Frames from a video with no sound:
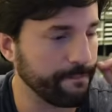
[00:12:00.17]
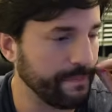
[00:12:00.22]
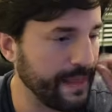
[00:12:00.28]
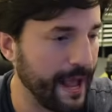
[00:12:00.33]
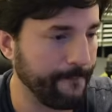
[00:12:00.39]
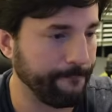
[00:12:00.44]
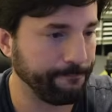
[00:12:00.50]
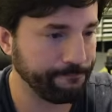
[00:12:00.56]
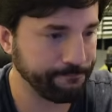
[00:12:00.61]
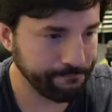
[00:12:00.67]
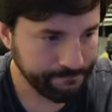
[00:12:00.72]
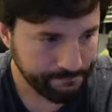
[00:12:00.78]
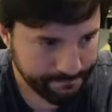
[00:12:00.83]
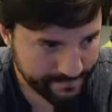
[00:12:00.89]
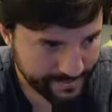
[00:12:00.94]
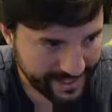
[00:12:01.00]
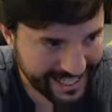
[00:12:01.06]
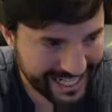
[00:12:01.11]
Now,
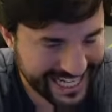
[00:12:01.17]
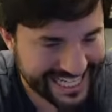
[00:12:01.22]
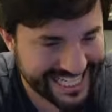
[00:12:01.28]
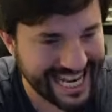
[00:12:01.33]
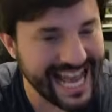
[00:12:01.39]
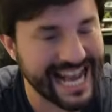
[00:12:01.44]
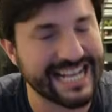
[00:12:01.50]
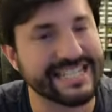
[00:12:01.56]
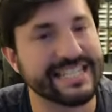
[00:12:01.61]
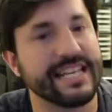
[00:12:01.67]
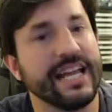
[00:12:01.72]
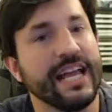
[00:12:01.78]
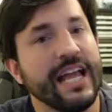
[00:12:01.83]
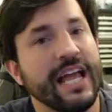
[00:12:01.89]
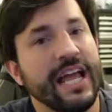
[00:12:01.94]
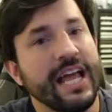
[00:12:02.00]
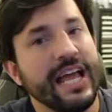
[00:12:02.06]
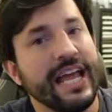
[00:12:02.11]
next,
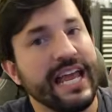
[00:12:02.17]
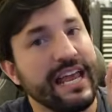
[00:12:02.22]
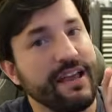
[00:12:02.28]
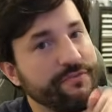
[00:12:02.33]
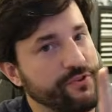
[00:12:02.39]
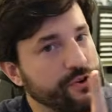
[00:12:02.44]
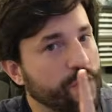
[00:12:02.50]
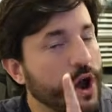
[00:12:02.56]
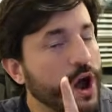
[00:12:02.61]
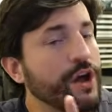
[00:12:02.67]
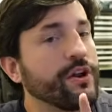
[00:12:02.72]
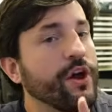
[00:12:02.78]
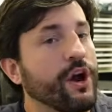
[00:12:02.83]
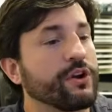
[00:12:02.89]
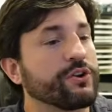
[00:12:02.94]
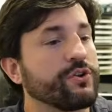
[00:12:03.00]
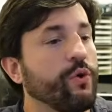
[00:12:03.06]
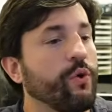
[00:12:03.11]
if you're on
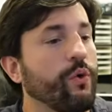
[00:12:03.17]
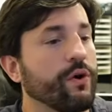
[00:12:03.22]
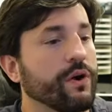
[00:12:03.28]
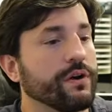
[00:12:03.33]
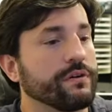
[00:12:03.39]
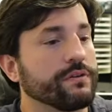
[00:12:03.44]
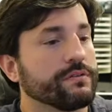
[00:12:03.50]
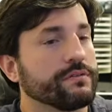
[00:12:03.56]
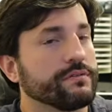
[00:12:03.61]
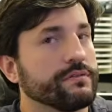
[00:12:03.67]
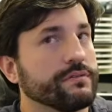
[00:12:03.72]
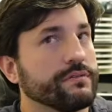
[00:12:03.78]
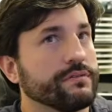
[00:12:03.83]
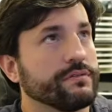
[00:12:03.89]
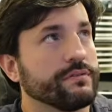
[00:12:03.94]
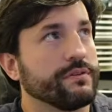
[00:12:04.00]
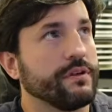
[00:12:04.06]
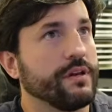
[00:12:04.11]
hardcore,
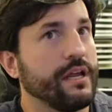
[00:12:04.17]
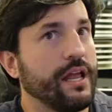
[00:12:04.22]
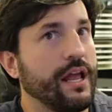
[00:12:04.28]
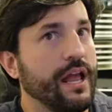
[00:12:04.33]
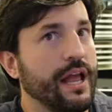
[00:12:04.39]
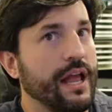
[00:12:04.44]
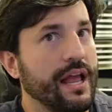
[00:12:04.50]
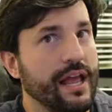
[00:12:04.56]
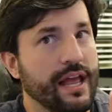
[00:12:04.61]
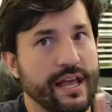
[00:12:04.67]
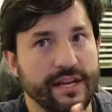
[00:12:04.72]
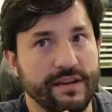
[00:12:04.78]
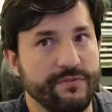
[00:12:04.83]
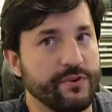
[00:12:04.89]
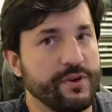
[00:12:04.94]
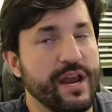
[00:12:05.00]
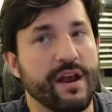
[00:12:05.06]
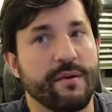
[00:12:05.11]
and if
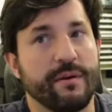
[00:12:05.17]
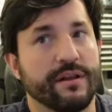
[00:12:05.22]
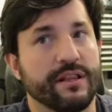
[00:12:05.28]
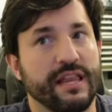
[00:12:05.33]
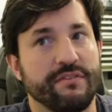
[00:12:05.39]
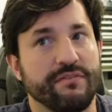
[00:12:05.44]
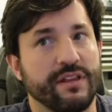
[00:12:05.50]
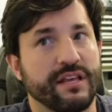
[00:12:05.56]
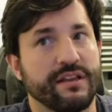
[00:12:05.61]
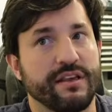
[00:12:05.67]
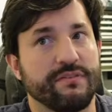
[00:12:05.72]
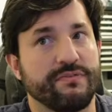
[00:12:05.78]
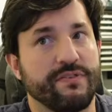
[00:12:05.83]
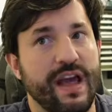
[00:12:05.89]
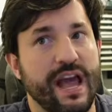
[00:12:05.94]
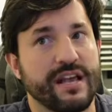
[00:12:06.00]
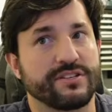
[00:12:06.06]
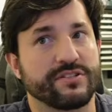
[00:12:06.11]
you care about leveling it
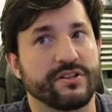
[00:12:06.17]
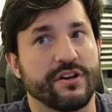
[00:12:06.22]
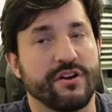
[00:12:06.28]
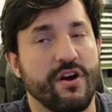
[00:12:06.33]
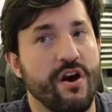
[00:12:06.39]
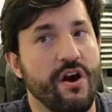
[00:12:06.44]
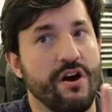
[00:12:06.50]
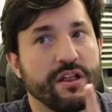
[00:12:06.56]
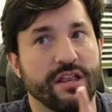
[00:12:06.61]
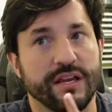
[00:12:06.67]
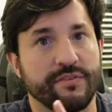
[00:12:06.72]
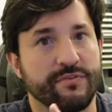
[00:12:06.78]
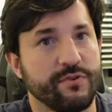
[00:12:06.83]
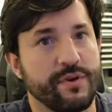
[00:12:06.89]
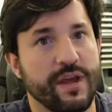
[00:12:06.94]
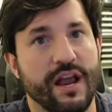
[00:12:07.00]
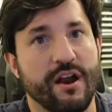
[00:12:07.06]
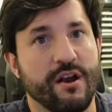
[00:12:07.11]
fast at all, and if you
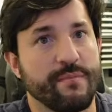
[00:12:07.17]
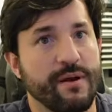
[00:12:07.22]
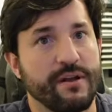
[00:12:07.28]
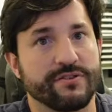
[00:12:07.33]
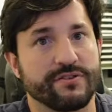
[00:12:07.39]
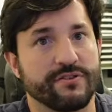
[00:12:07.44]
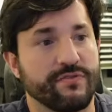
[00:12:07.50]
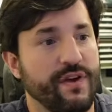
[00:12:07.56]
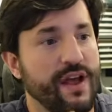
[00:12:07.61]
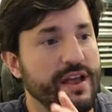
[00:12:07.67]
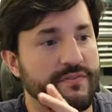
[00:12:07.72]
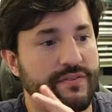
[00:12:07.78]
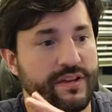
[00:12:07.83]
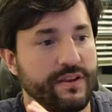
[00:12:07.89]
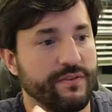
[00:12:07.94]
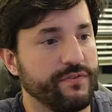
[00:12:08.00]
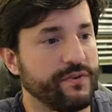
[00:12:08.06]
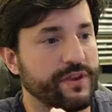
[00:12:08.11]
care about surviving,
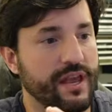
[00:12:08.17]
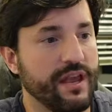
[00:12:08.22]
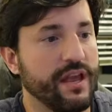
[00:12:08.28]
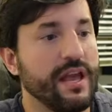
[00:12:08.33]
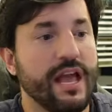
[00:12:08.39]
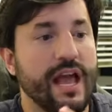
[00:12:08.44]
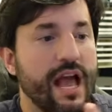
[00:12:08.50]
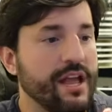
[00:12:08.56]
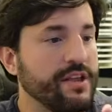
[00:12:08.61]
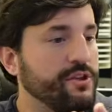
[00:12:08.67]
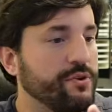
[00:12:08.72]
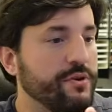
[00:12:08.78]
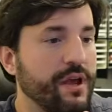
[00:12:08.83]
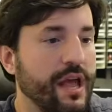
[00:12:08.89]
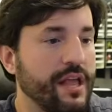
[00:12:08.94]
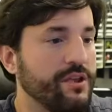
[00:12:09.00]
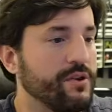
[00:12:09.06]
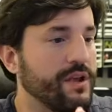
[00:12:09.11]
if you can,
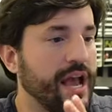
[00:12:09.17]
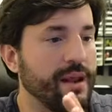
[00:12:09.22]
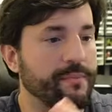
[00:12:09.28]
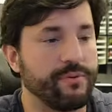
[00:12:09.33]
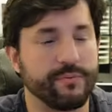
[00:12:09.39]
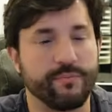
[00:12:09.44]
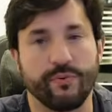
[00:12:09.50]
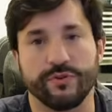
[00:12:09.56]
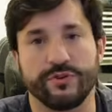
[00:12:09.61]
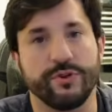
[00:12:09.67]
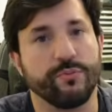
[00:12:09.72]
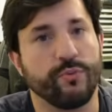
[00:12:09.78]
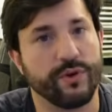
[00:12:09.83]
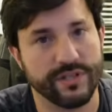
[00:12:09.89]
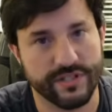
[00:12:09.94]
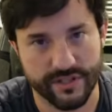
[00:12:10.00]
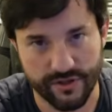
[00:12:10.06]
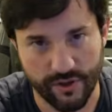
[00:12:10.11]
you got to put 2
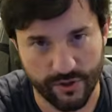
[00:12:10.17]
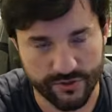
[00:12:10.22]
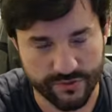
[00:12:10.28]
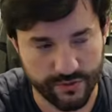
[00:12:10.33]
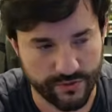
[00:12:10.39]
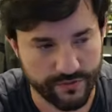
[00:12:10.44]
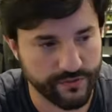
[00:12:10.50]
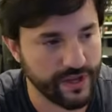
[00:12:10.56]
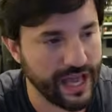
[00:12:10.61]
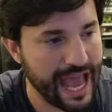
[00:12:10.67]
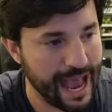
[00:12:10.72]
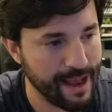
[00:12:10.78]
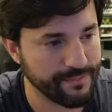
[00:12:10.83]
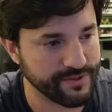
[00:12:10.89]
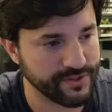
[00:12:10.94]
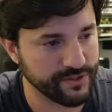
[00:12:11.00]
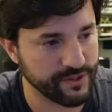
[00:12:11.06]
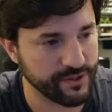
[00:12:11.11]
points in a Ghost Wolf.
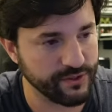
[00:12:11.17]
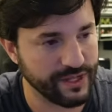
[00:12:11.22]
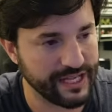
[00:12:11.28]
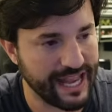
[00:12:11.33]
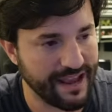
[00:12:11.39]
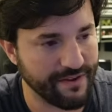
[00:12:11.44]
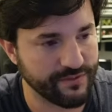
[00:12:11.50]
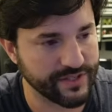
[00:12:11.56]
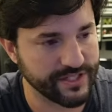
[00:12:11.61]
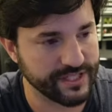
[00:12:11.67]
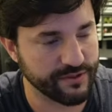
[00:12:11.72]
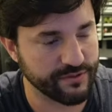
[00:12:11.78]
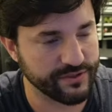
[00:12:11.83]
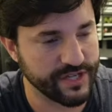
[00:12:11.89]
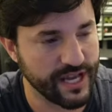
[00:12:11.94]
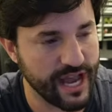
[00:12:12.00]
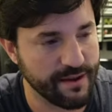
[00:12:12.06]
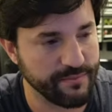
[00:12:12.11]
Absolutely, every single
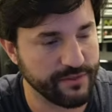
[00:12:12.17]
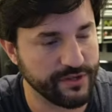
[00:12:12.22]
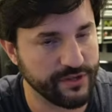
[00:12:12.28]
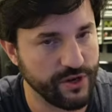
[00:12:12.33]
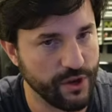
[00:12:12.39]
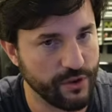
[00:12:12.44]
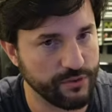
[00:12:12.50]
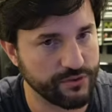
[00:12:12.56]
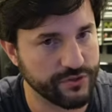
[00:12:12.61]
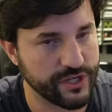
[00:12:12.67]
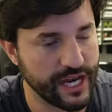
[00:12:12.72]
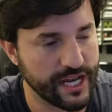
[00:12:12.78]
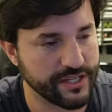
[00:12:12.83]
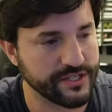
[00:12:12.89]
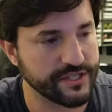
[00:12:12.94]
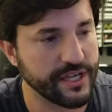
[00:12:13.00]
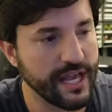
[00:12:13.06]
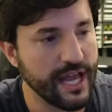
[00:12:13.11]
time, no
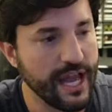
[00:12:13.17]
chance.